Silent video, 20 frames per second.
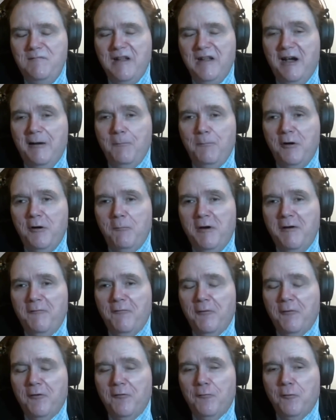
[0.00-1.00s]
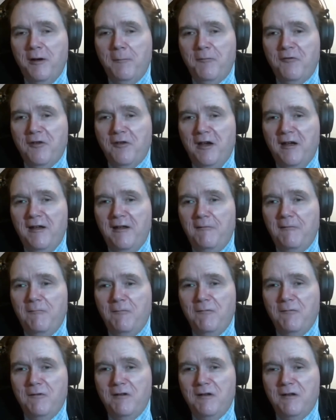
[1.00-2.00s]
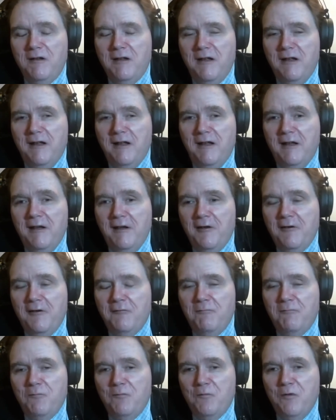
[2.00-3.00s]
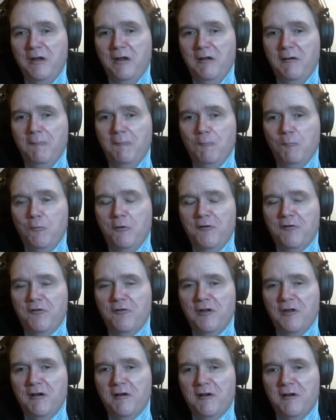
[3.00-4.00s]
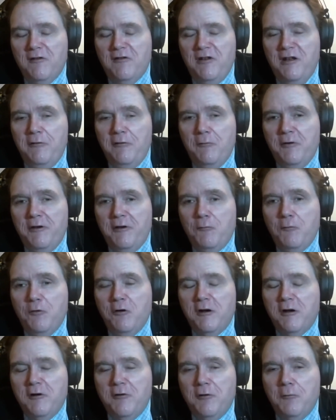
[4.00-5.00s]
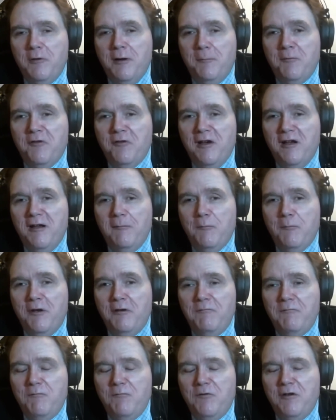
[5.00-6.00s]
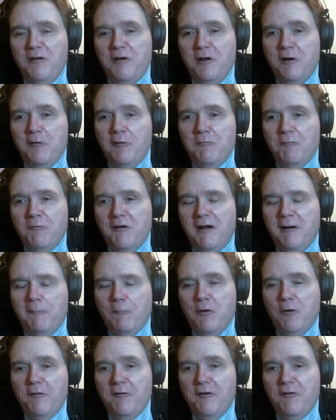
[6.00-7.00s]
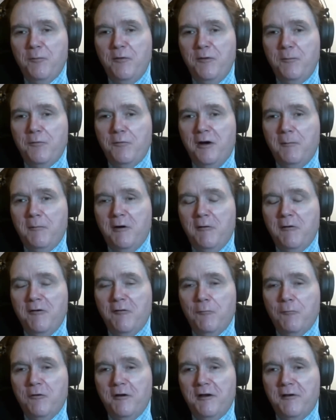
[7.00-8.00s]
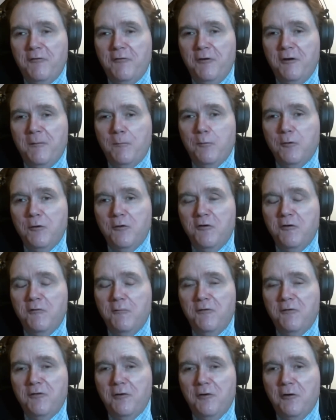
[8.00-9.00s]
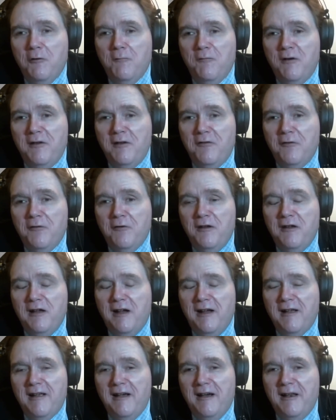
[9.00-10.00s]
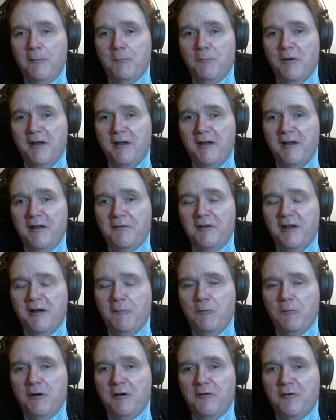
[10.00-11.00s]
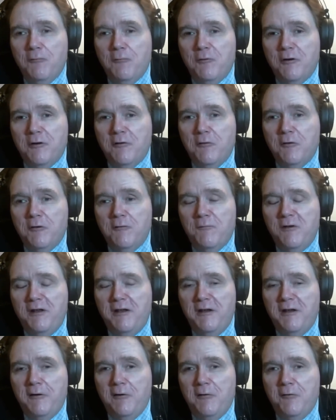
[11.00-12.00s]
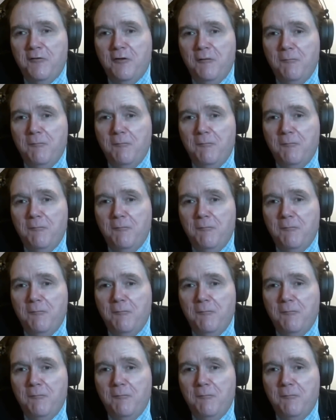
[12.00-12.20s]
built my first website and was continuing to work on the website, but I'm one of these people, I'm always wanting to improve. So eventually I got it in my head that I wanted to record videos,